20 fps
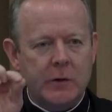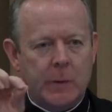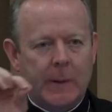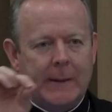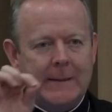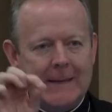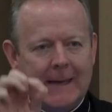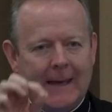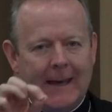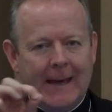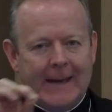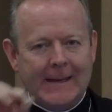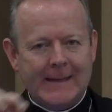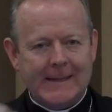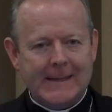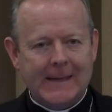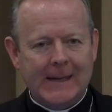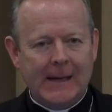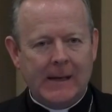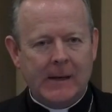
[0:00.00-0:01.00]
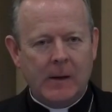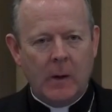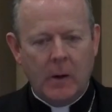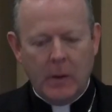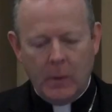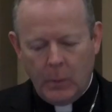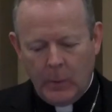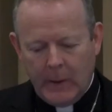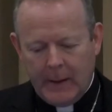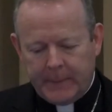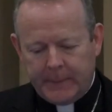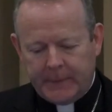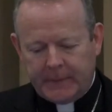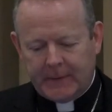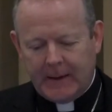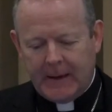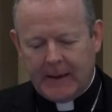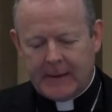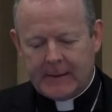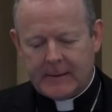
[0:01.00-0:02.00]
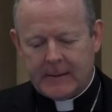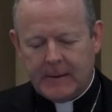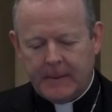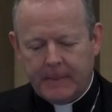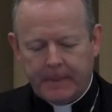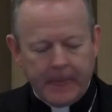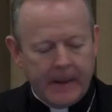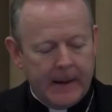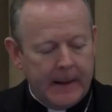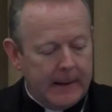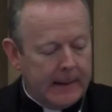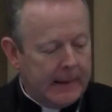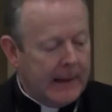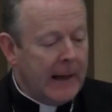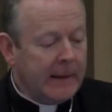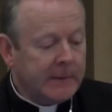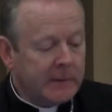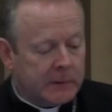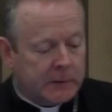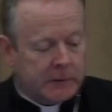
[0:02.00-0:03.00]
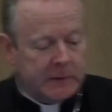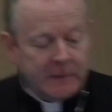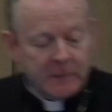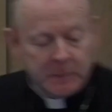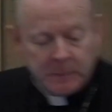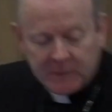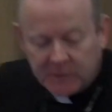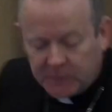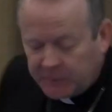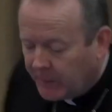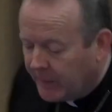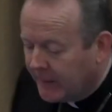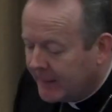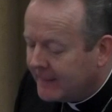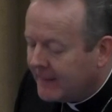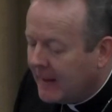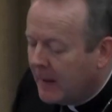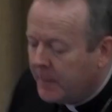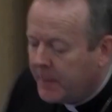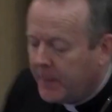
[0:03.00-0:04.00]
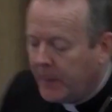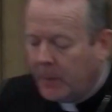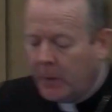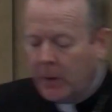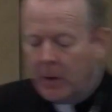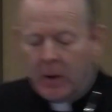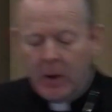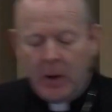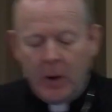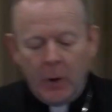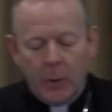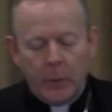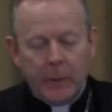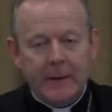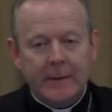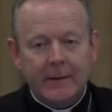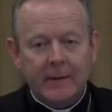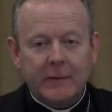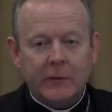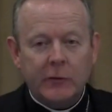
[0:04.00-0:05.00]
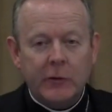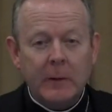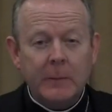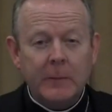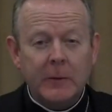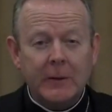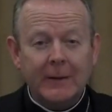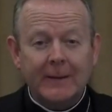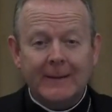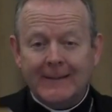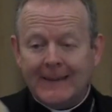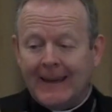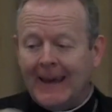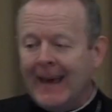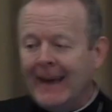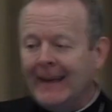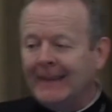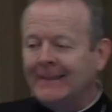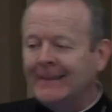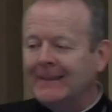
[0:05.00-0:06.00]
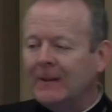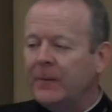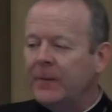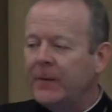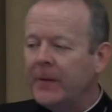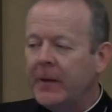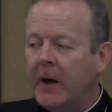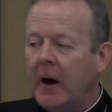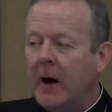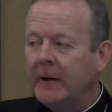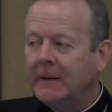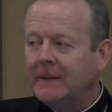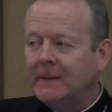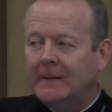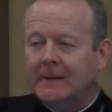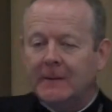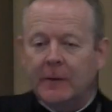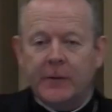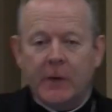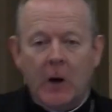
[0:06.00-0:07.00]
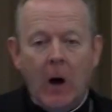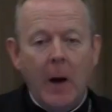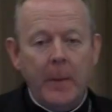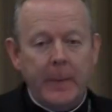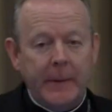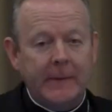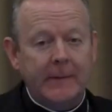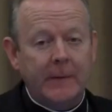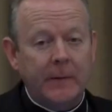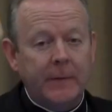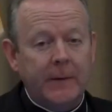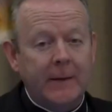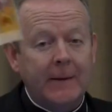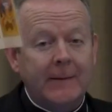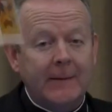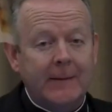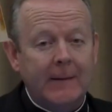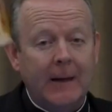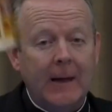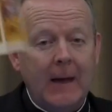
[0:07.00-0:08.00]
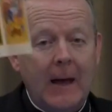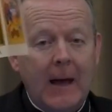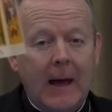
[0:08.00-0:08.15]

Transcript: 2018 website. Last Christmas, for example, we distributed tens of thousands of copies of this